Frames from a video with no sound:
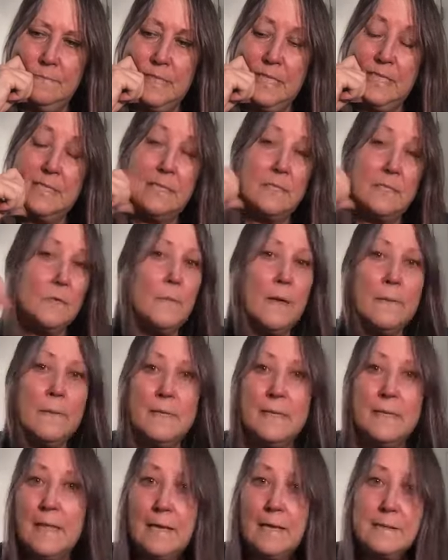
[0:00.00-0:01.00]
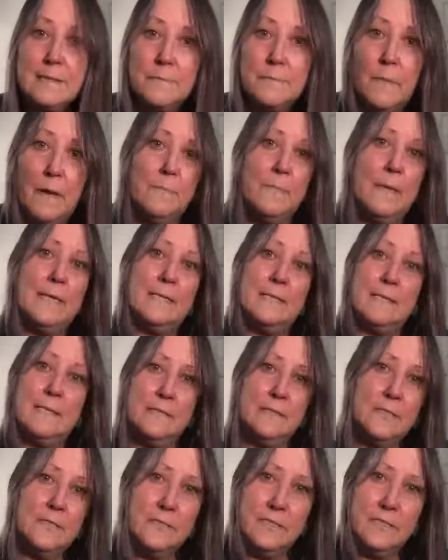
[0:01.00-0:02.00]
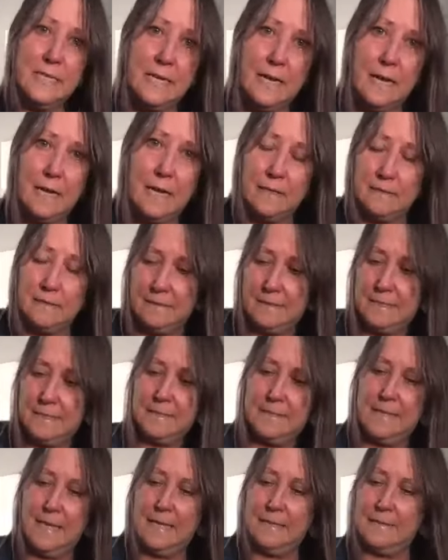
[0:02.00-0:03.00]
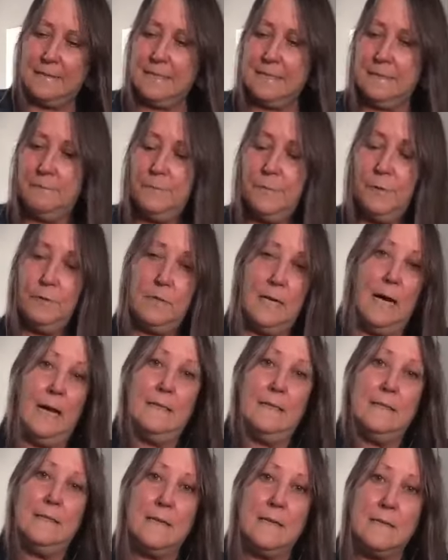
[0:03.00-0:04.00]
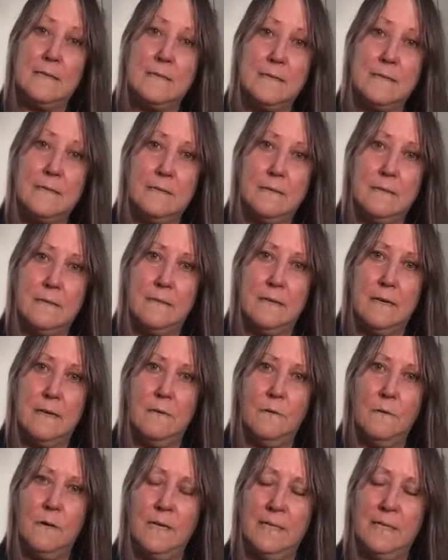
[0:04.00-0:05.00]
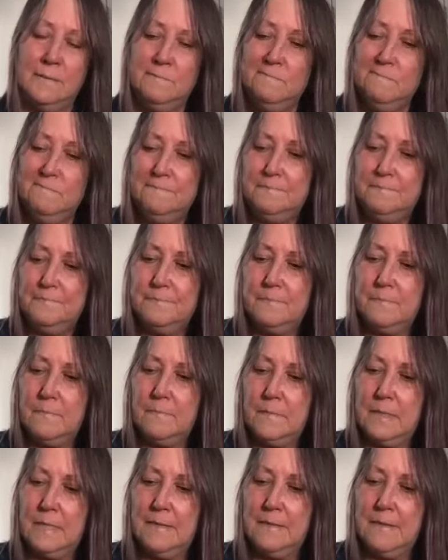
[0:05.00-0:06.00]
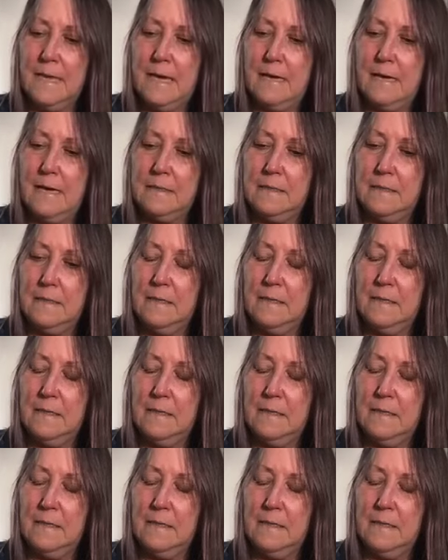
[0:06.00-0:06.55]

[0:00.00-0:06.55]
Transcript: So maybe that's my message today, is that simple kindness, you know, that